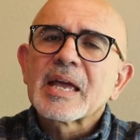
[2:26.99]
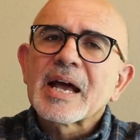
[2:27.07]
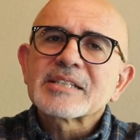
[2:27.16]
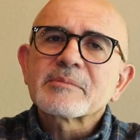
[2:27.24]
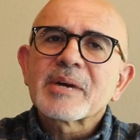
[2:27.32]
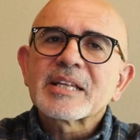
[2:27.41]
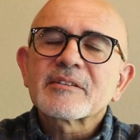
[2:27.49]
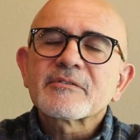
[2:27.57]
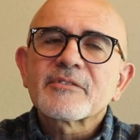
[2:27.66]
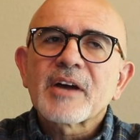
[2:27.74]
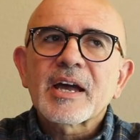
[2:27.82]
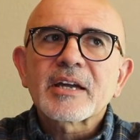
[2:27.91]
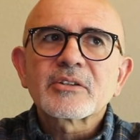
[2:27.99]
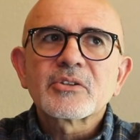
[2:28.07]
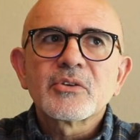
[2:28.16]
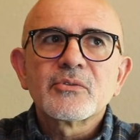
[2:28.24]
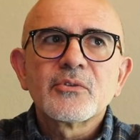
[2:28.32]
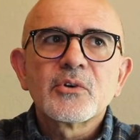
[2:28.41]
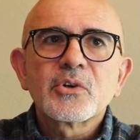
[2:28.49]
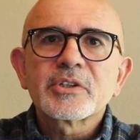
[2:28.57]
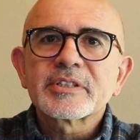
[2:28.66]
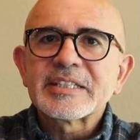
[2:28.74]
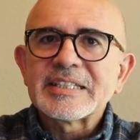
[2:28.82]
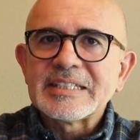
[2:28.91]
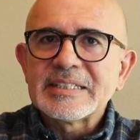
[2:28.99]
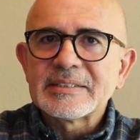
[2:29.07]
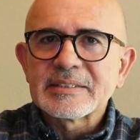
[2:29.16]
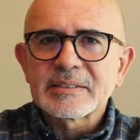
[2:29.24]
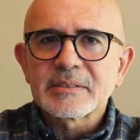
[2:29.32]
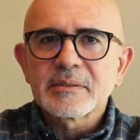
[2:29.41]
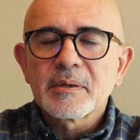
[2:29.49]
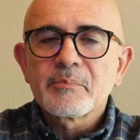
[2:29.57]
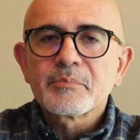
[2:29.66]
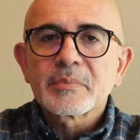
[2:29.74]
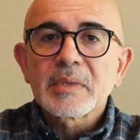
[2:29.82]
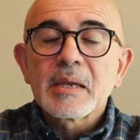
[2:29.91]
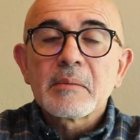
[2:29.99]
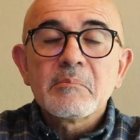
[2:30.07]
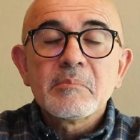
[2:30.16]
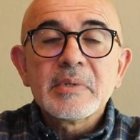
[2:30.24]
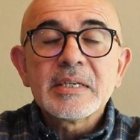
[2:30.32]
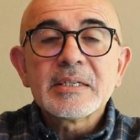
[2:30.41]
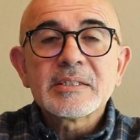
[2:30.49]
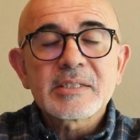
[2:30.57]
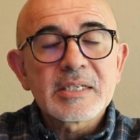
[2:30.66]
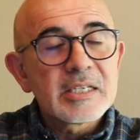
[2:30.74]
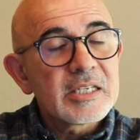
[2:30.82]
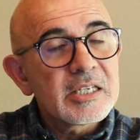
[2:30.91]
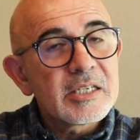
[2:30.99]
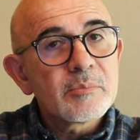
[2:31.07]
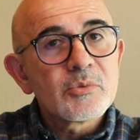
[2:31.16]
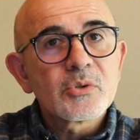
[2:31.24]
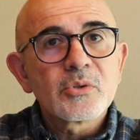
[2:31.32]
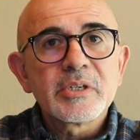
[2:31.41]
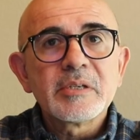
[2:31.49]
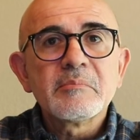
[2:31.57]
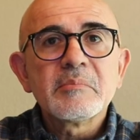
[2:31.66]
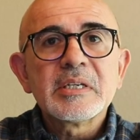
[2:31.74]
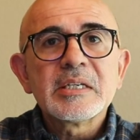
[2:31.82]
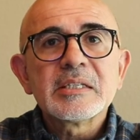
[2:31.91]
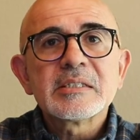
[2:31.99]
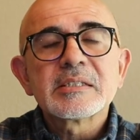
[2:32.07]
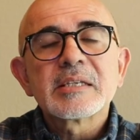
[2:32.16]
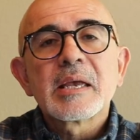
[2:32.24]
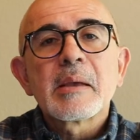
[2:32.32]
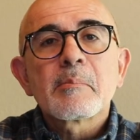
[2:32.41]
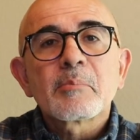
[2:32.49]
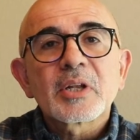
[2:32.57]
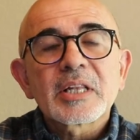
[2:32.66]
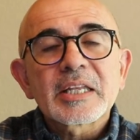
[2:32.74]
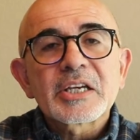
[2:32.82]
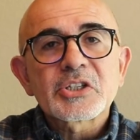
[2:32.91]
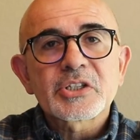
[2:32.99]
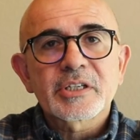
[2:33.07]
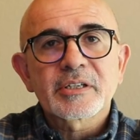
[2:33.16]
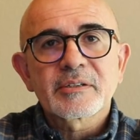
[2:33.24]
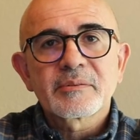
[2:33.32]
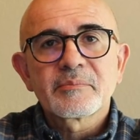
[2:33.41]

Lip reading: As a matter of fact, the word Eden means, in Hebrew, it means pleasure,